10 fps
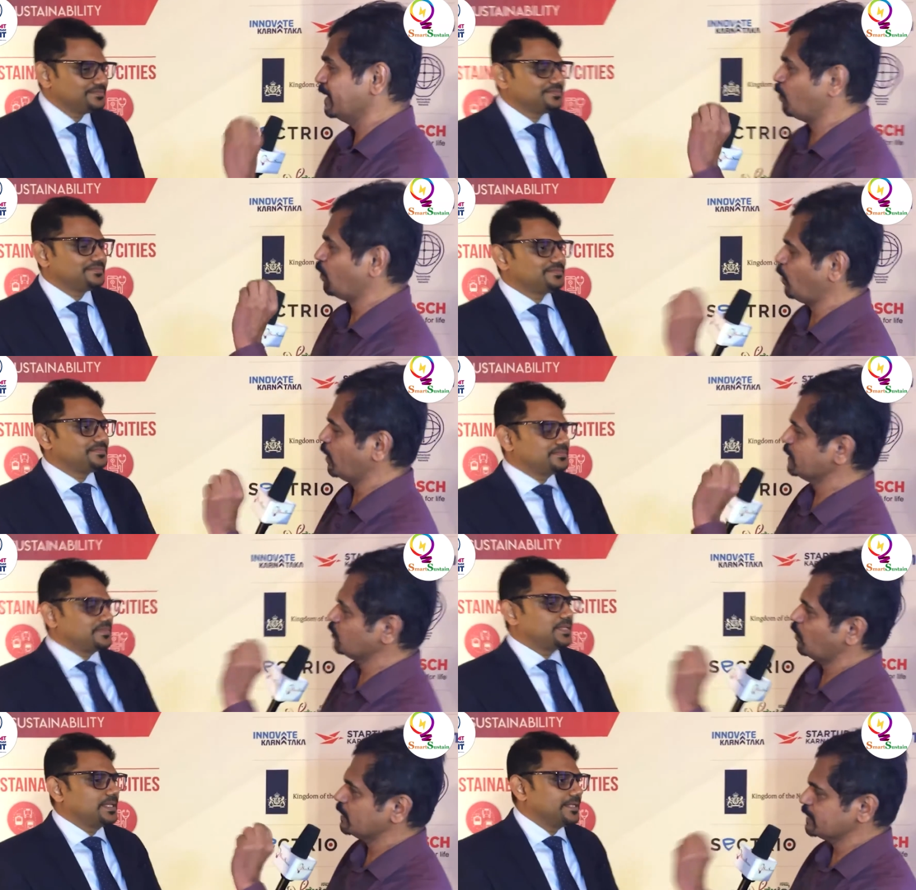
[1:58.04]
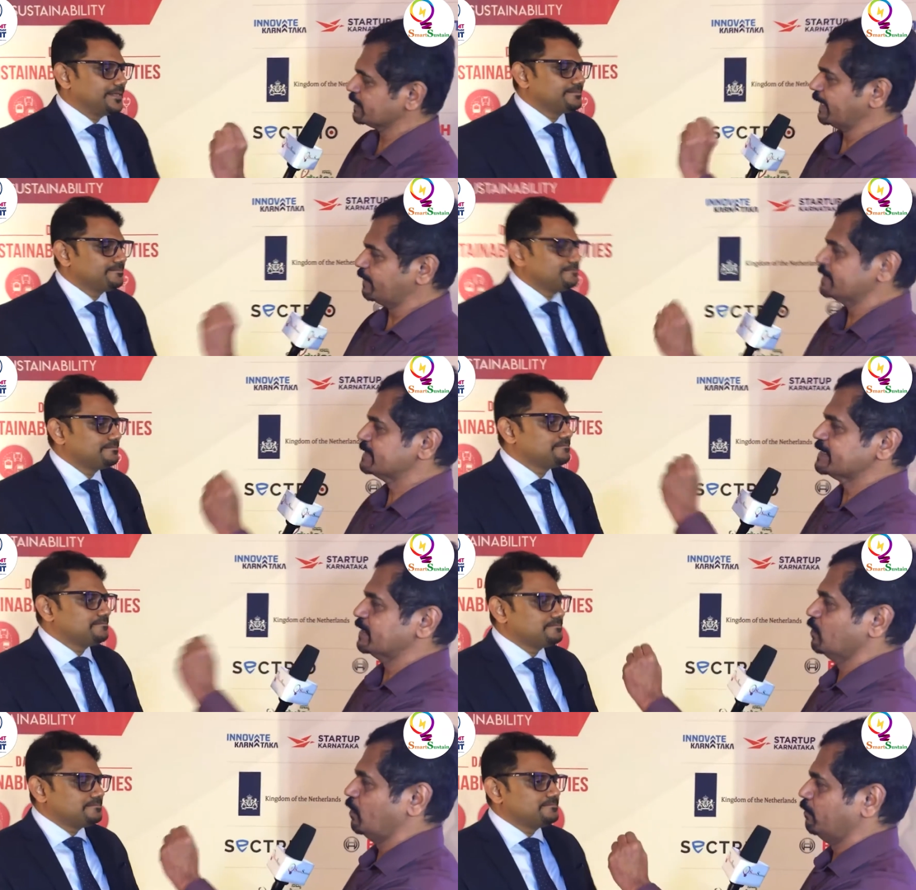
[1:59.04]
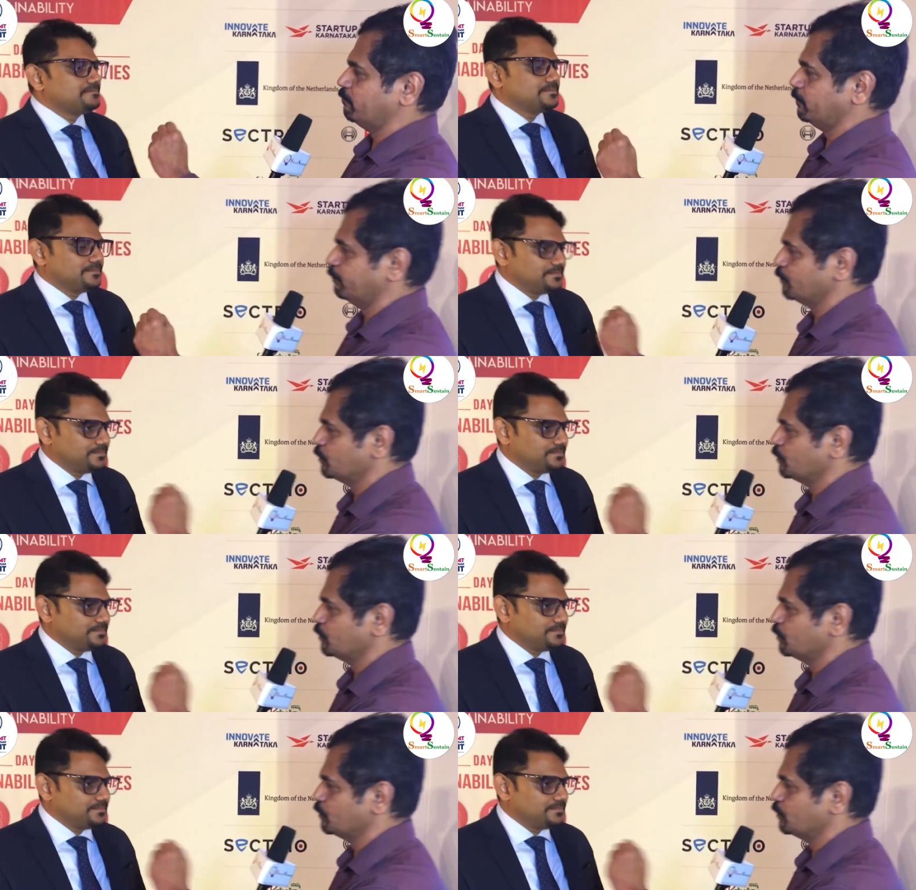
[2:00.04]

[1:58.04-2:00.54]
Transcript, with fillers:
Speaker 1: What are the uh, takeaways in uh, a few